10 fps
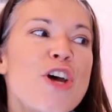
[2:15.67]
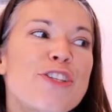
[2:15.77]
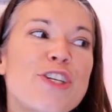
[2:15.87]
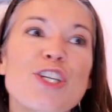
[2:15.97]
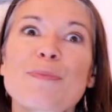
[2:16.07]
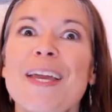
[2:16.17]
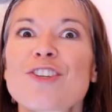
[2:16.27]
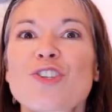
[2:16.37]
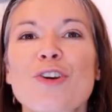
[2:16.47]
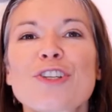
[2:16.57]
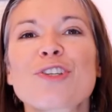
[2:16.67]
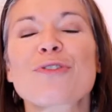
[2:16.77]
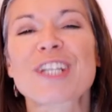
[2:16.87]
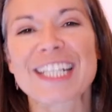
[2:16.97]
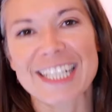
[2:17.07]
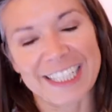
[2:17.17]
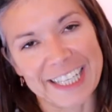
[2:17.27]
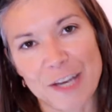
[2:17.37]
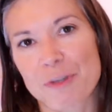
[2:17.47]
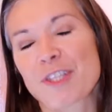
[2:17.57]
So just make sure that you're really
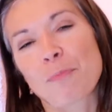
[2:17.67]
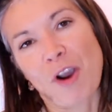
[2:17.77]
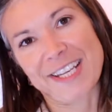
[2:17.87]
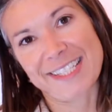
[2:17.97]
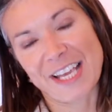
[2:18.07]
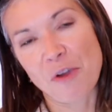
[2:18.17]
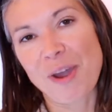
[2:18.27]
clear with the pricing,